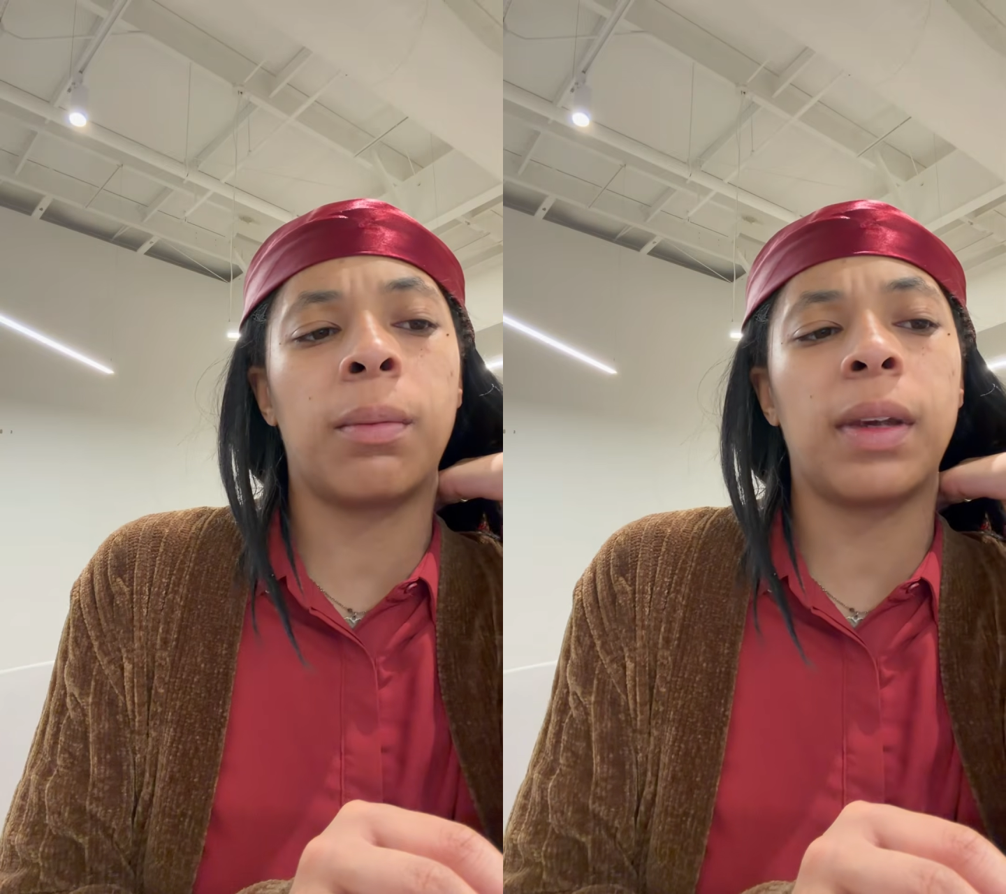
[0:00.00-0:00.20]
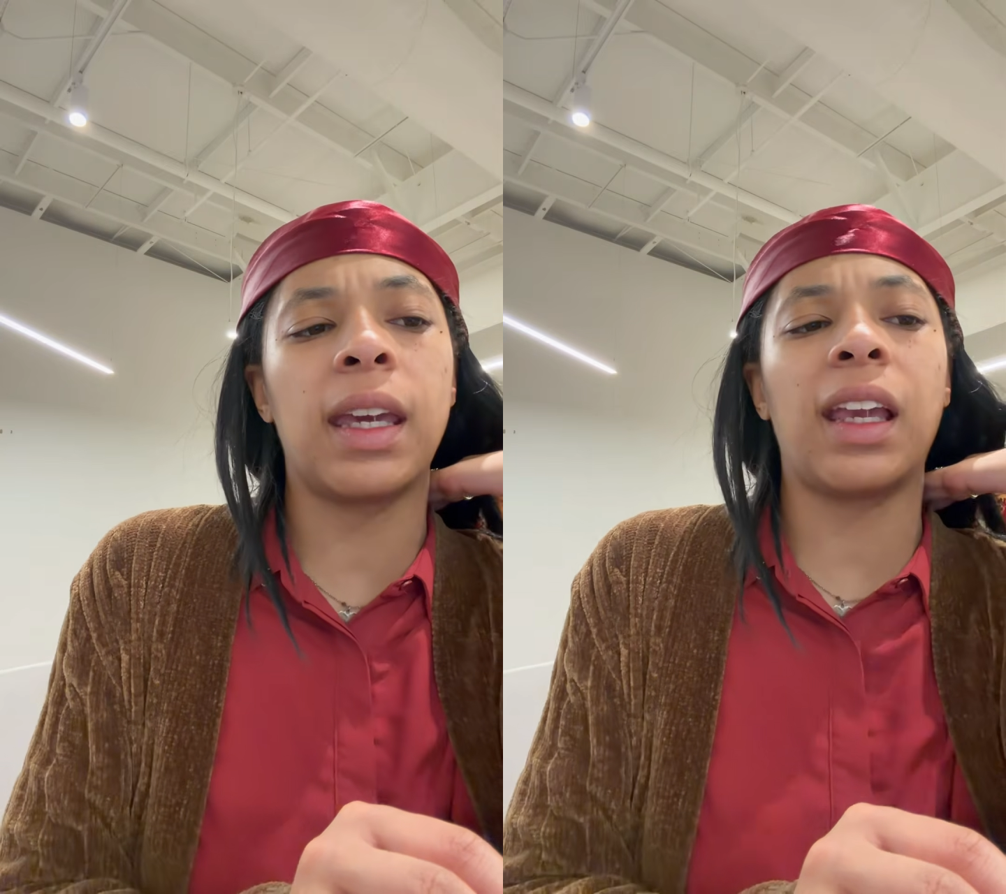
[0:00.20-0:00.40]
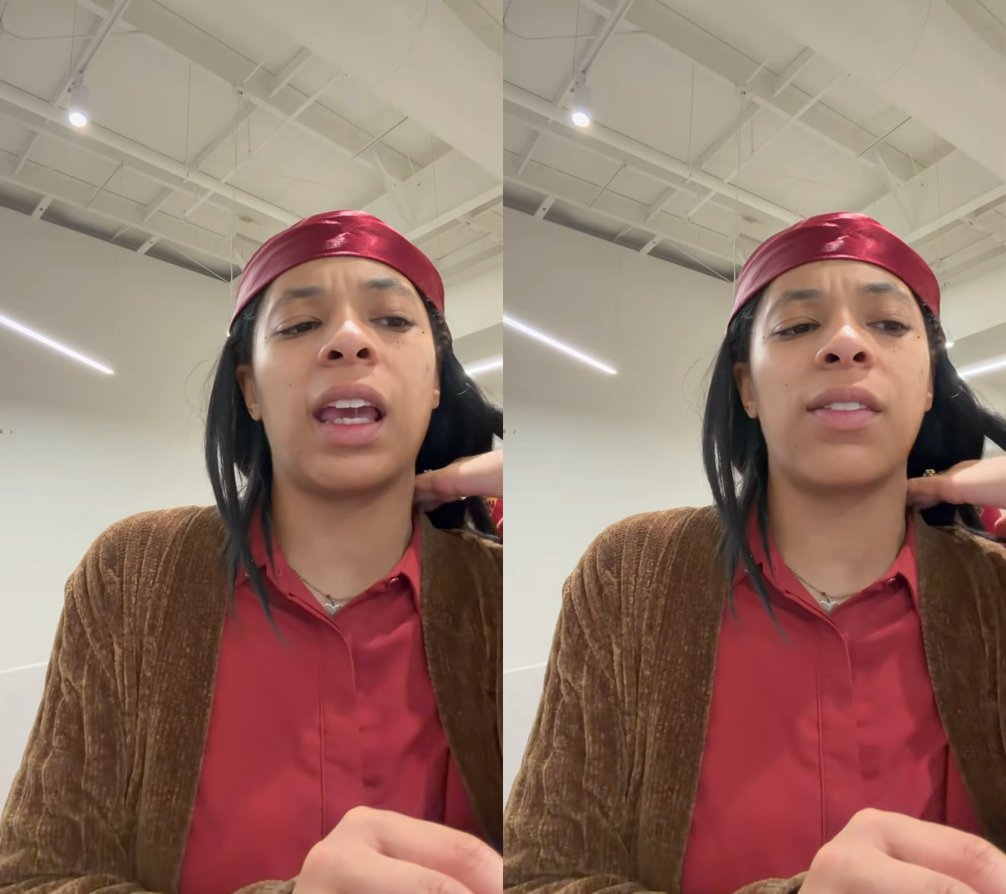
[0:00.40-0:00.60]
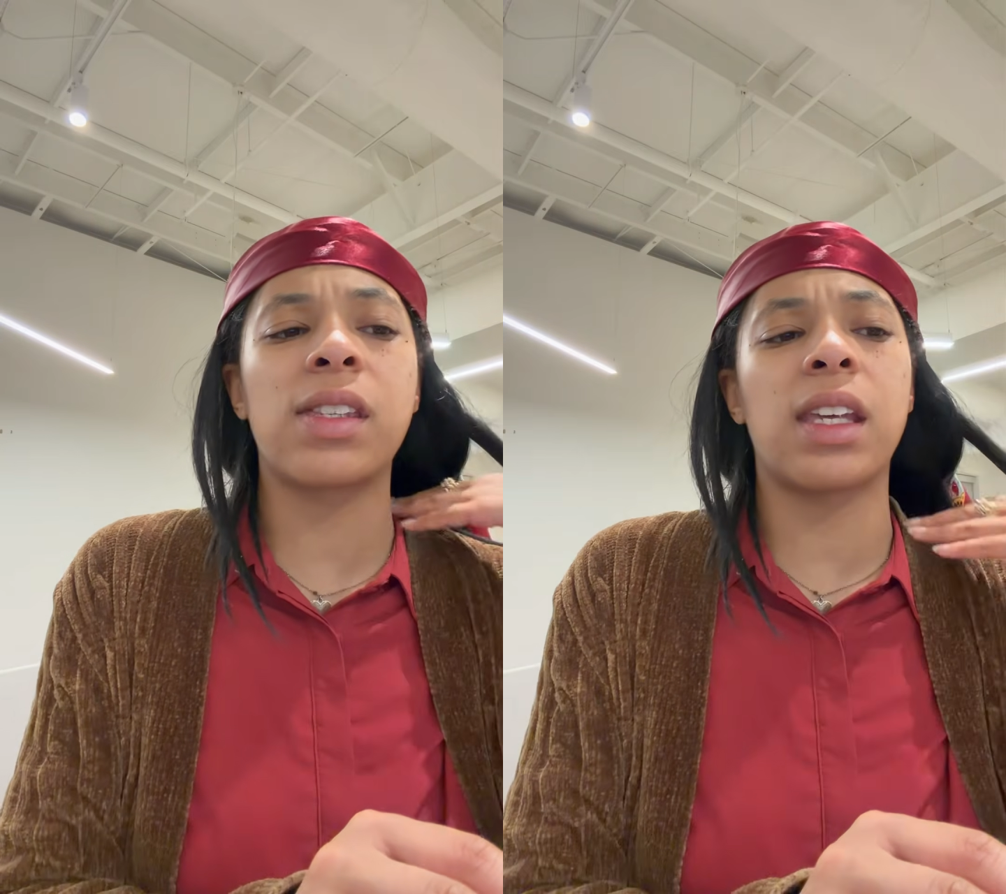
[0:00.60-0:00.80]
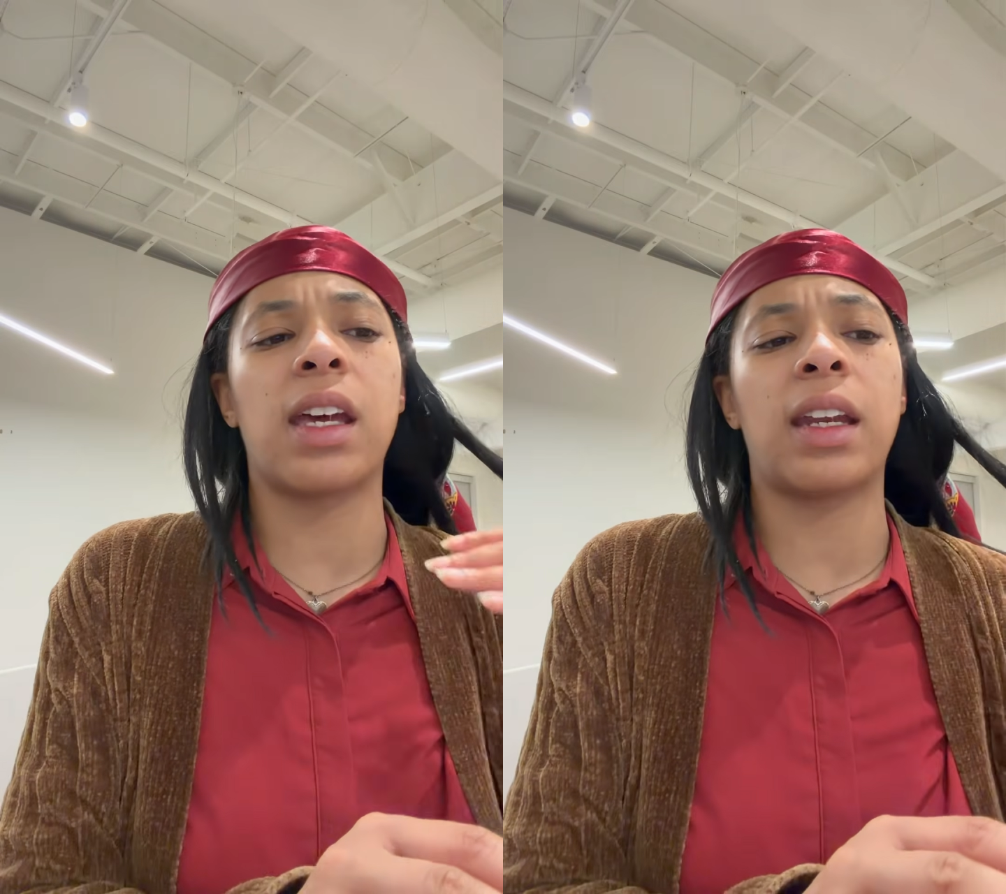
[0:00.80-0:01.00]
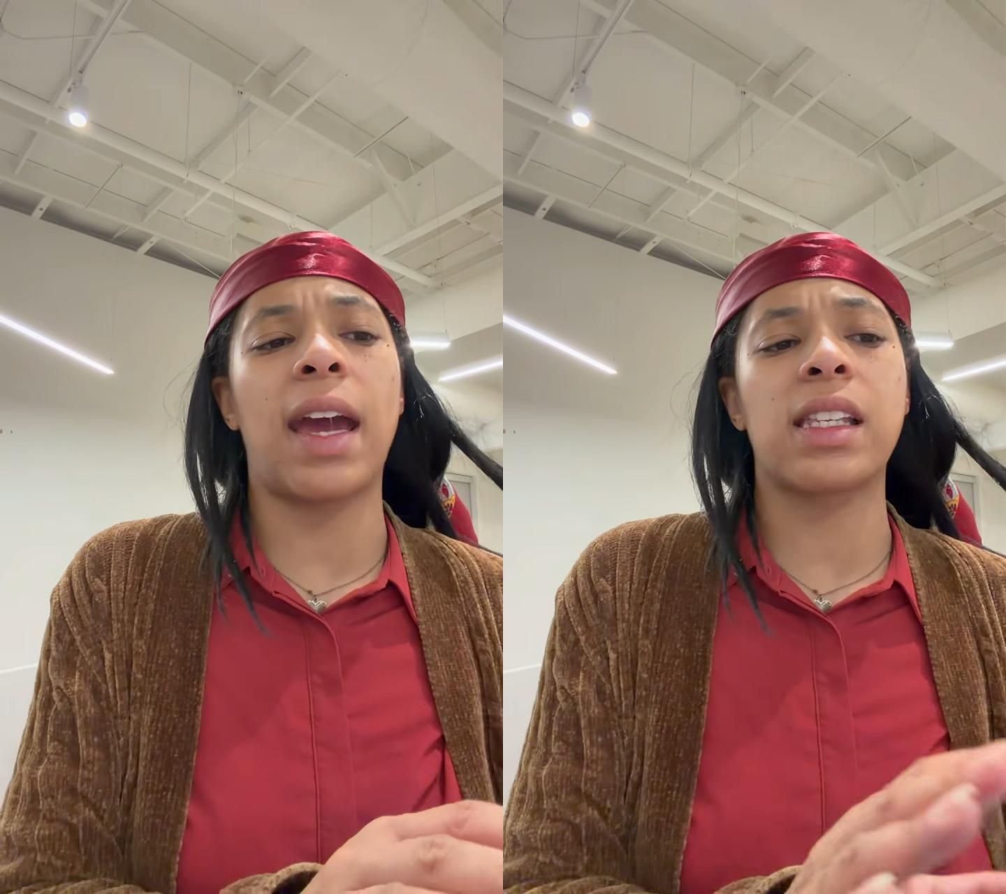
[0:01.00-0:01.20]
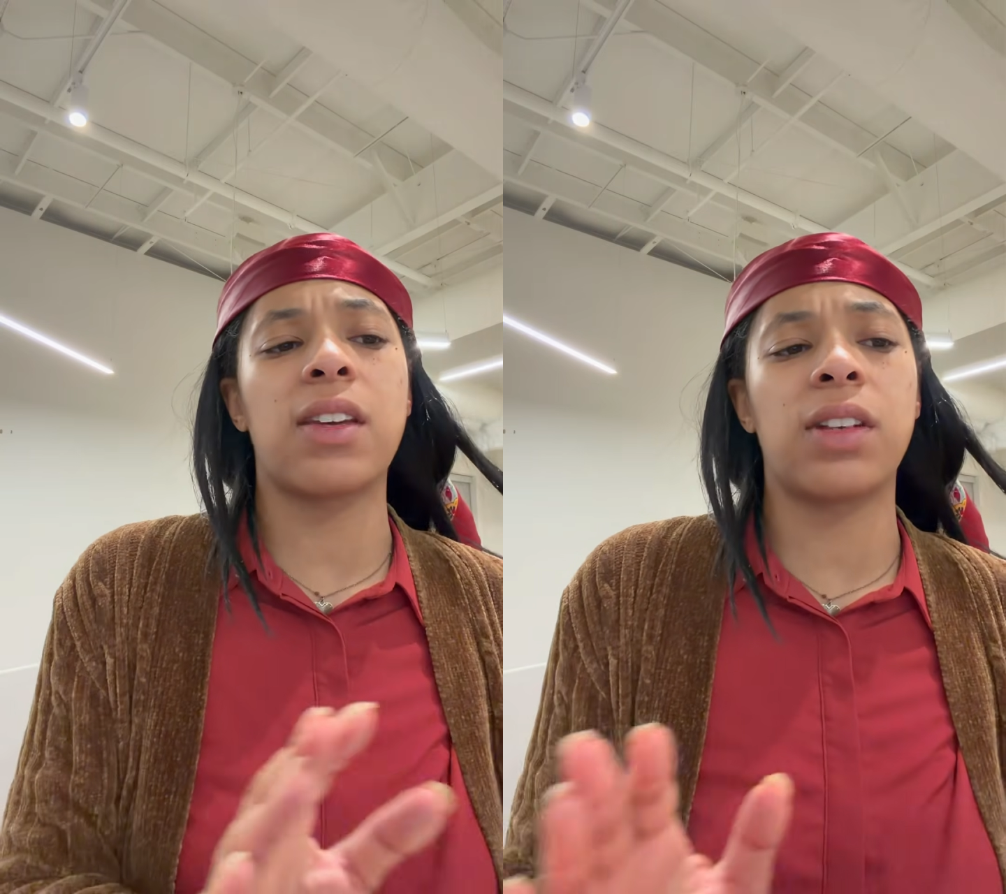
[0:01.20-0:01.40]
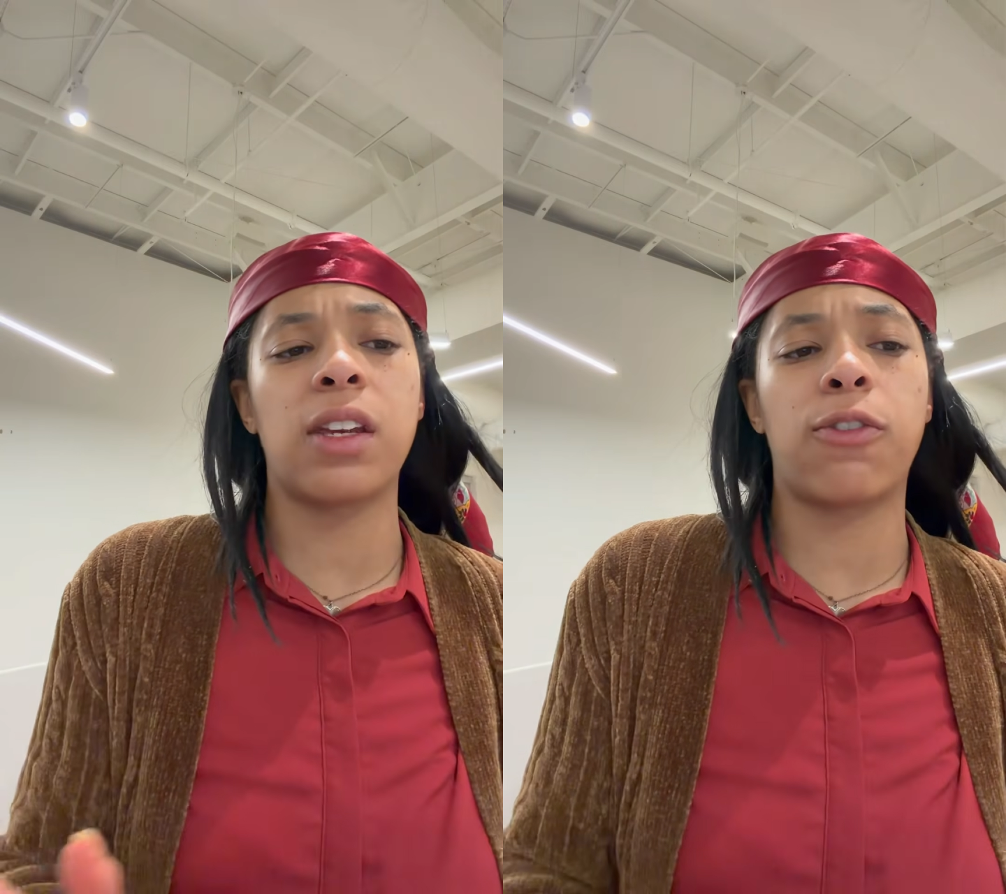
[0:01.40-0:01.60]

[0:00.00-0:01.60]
It gives an activity